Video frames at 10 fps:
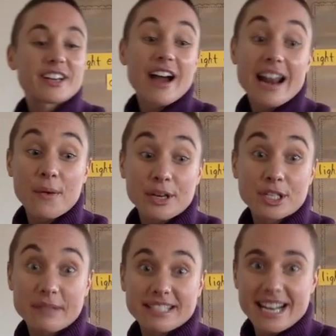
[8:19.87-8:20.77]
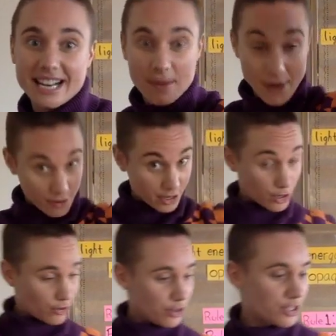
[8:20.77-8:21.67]
out how we should be setting up our
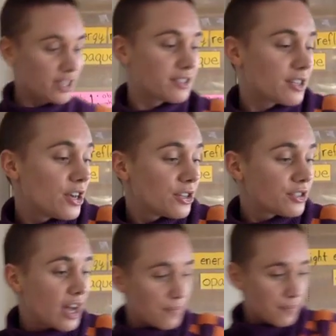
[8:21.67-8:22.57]
conclusions. So,